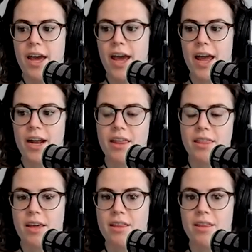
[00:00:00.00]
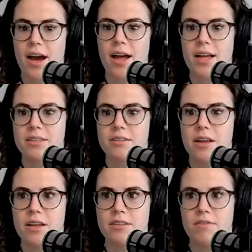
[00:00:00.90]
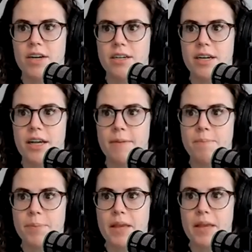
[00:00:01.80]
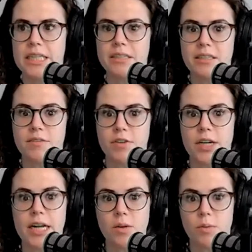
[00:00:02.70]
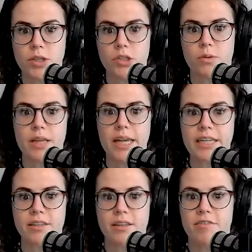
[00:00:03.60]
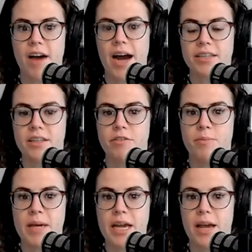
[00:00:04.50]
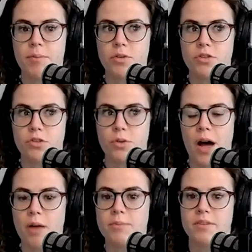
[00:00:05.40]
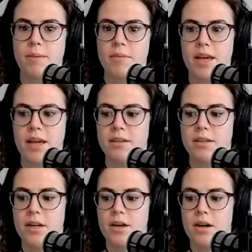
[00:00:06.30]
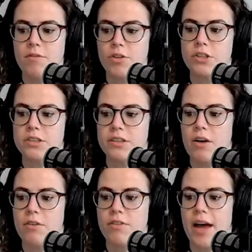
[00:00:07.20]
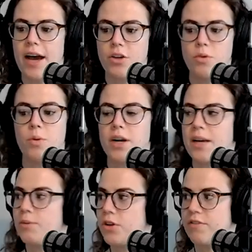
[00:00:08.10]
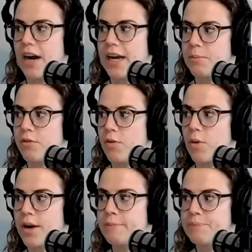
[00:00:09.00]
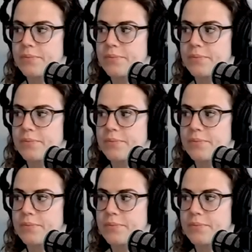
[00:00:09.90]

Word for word: And I think that it's it's very easy for anyone to relate to the fact of being able to help something for yourself that you weren't able to find before